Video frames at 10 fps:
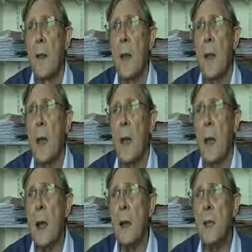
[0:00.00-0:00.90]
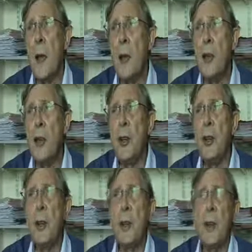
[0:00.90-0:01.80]
their
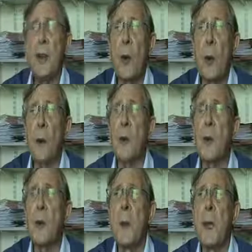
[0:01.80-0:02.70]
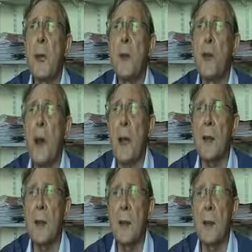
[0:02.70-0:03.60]
attention is also being
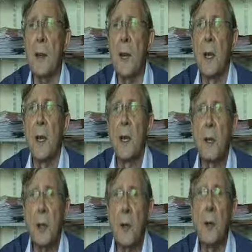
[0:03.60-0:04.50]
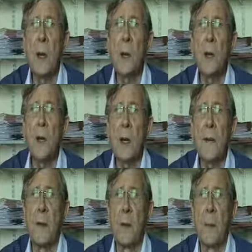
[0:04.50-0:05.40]
attracted to
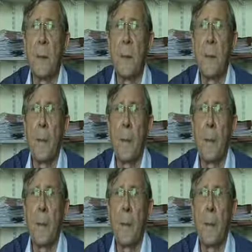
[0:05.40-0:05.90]
linguistic form.